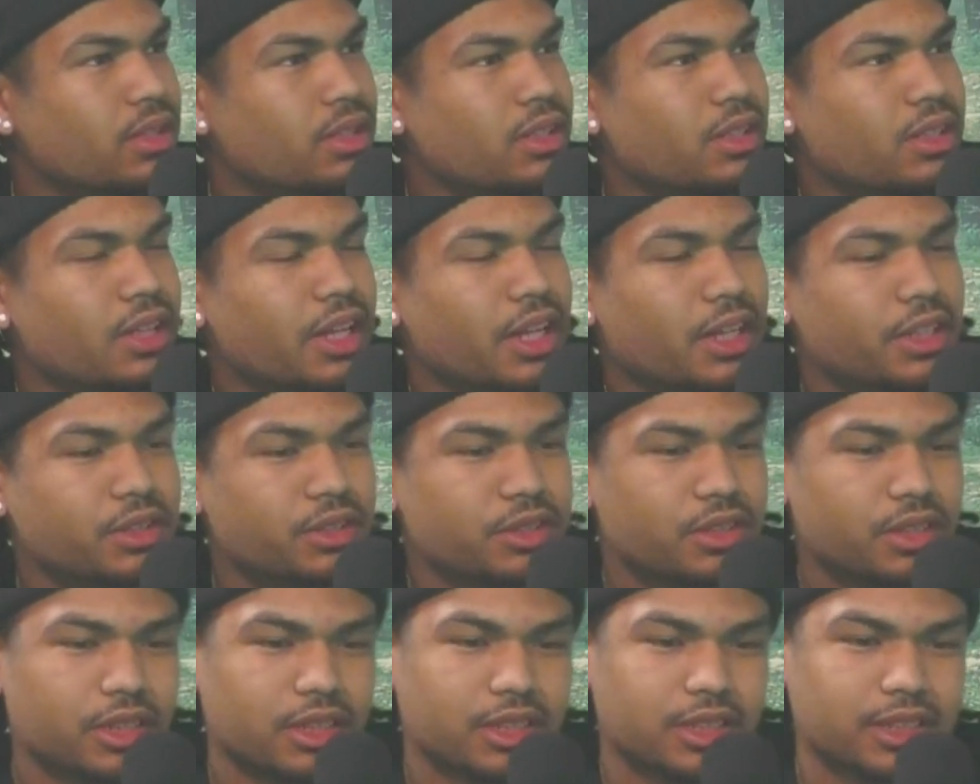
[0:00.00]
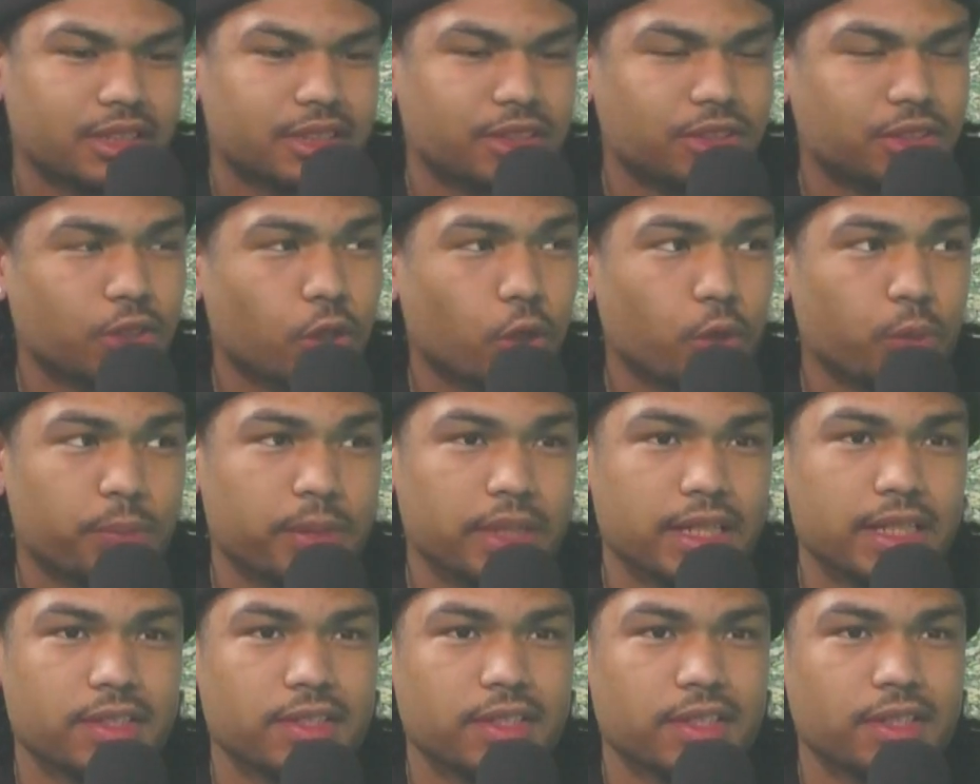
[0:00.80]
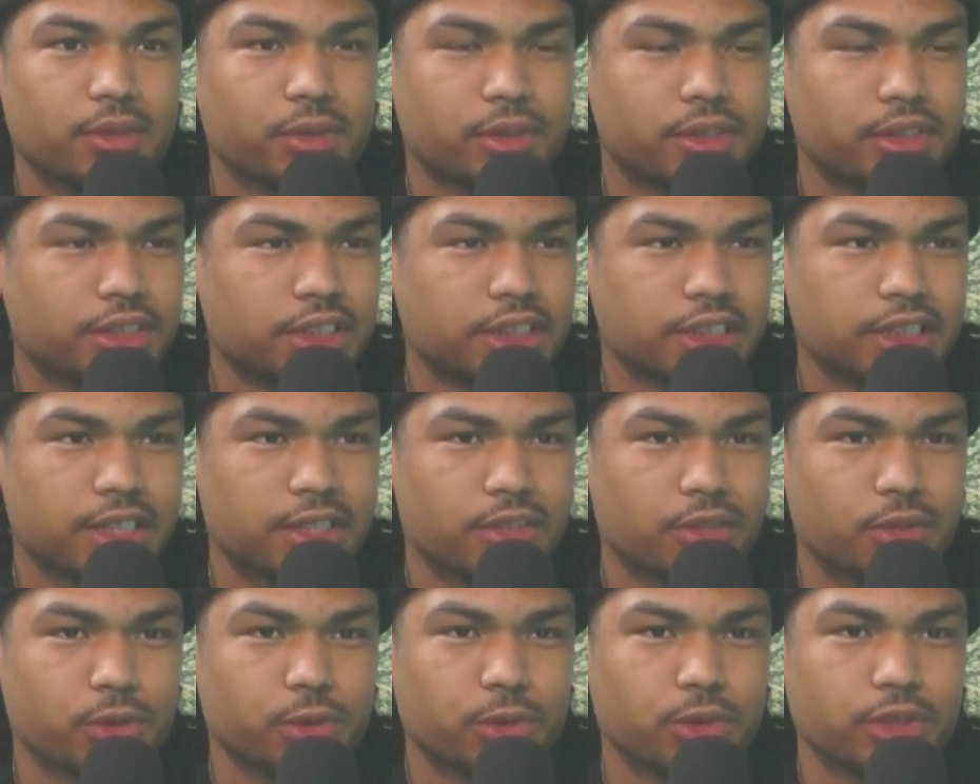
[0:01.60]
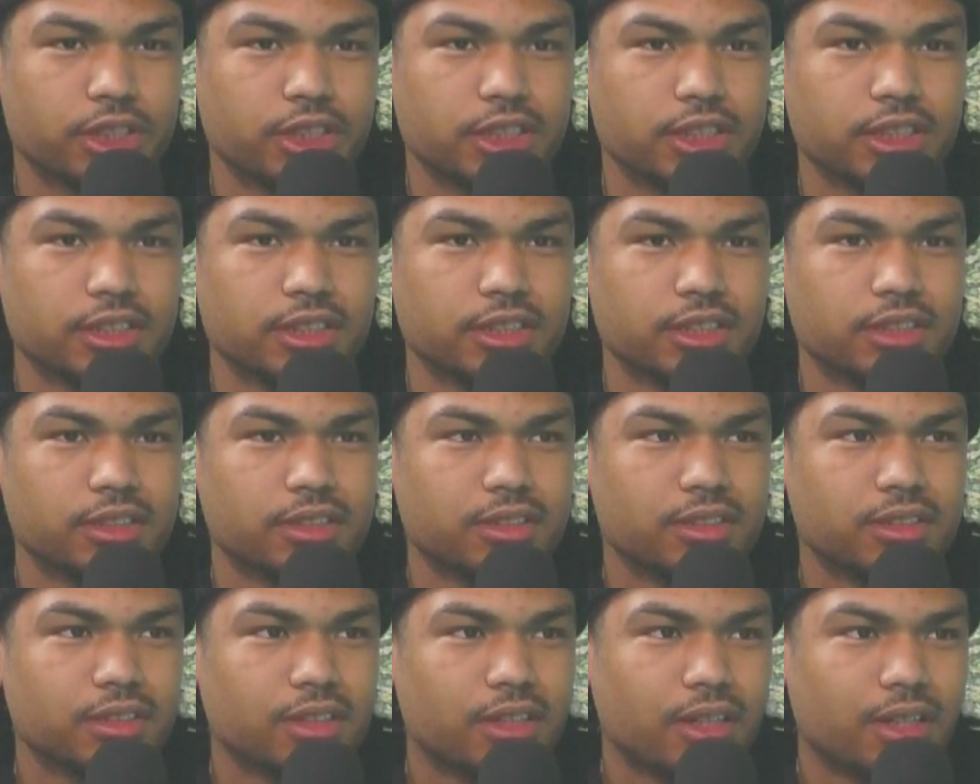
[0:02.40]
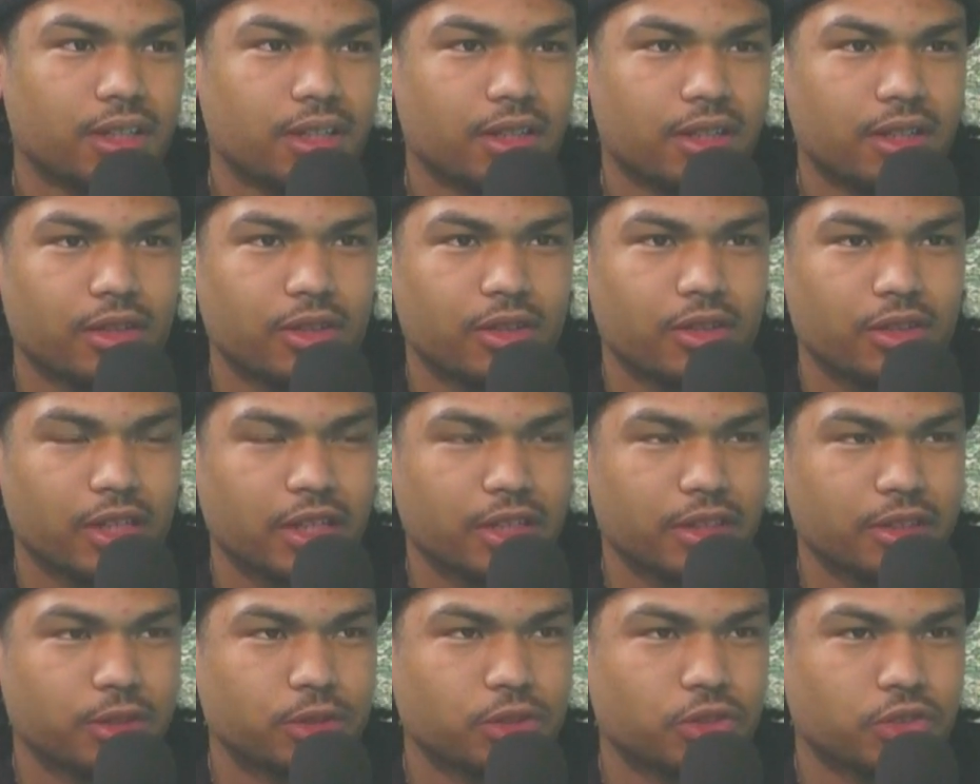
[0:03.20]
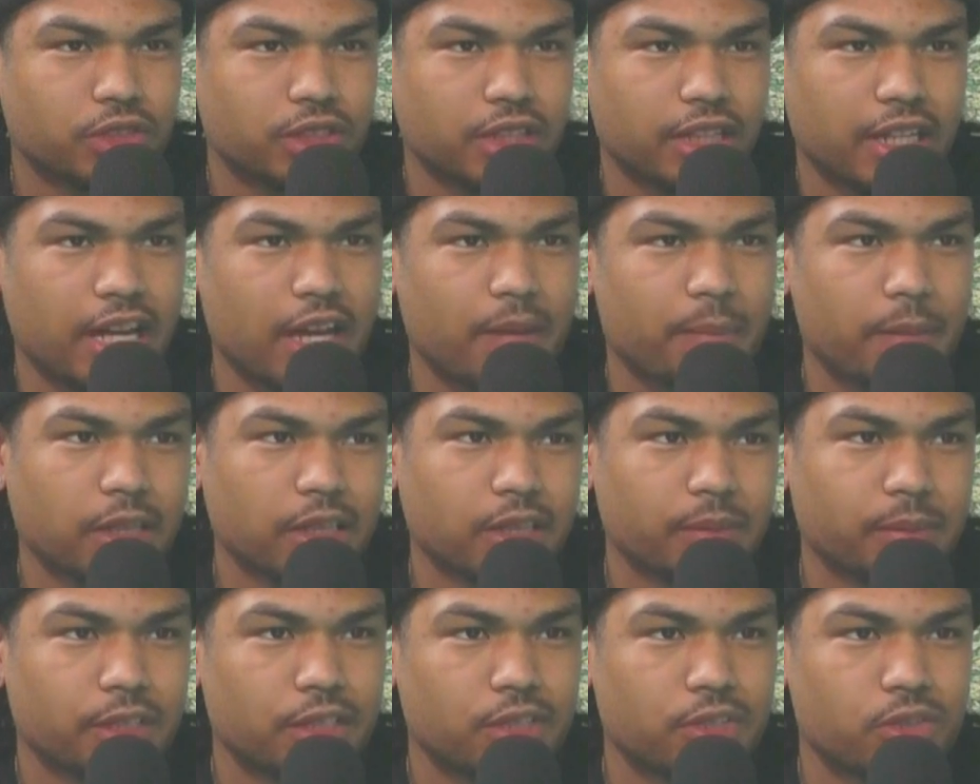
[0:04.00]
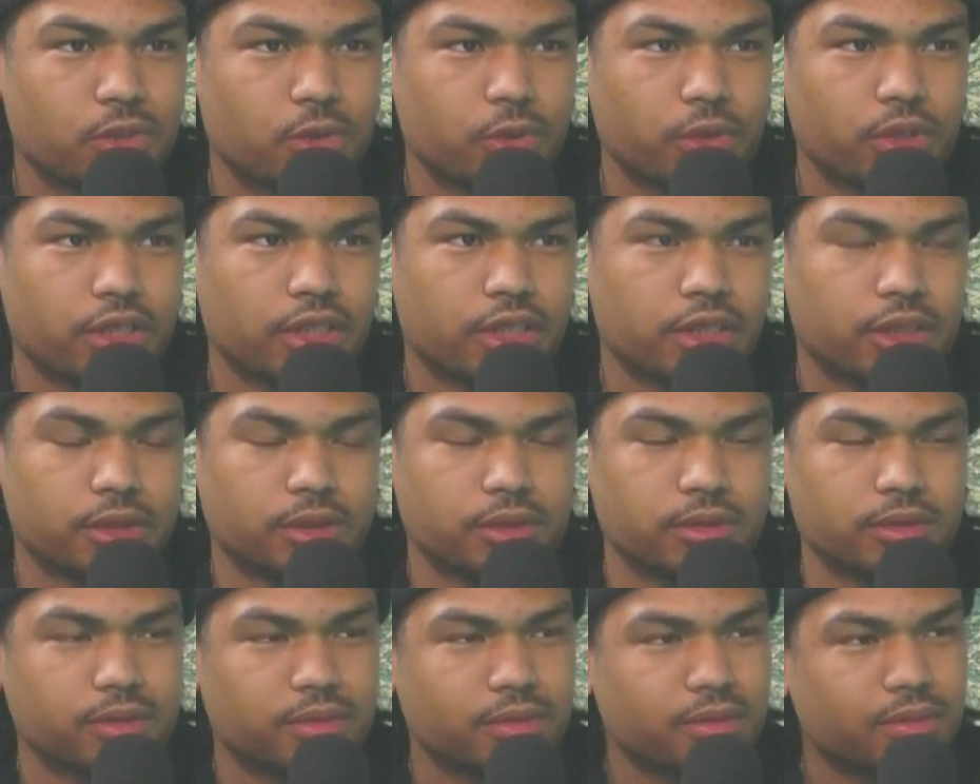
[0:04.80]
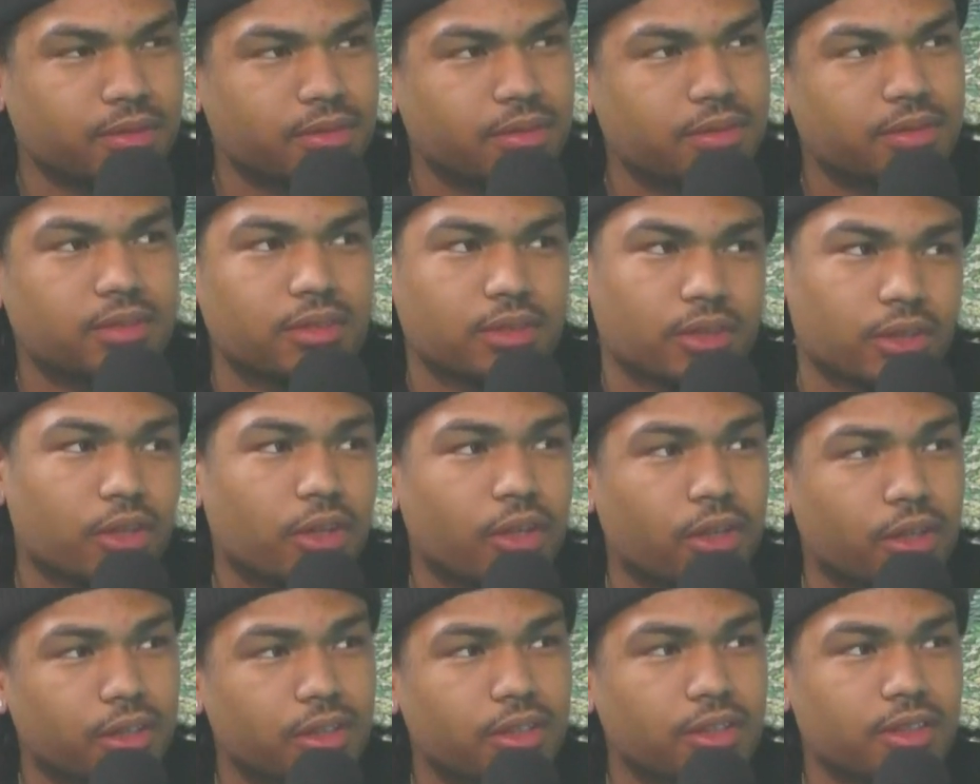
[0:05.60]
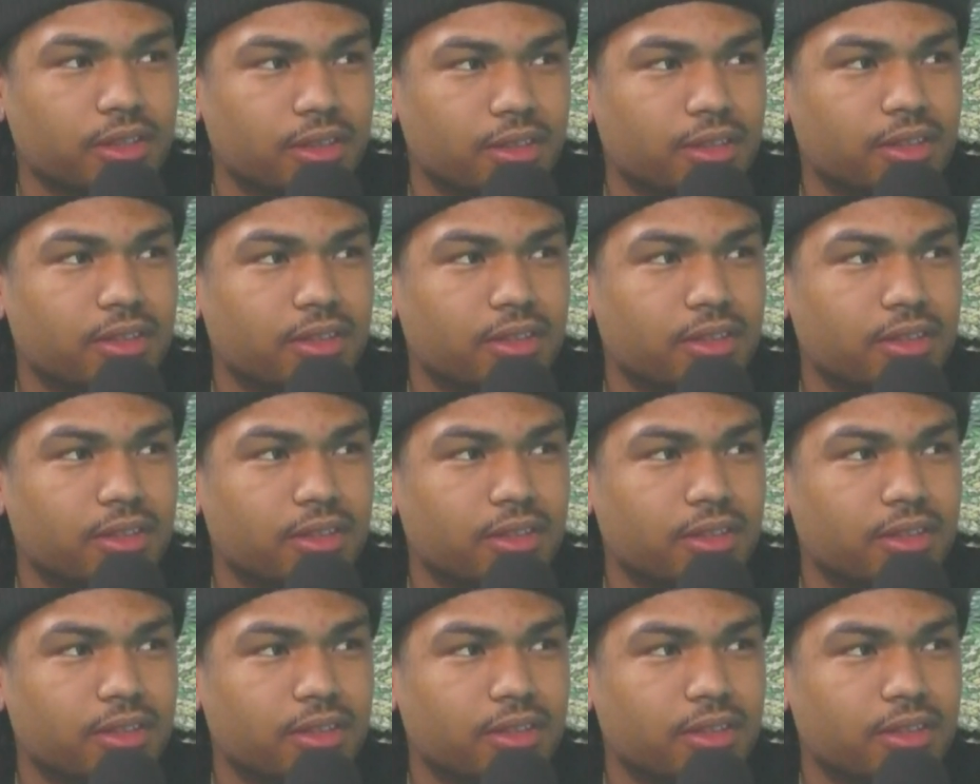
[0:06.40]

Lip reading: Like Cho Beezy or GS Gucci, like Lil Trent. Like I met them at the studio. They're hard.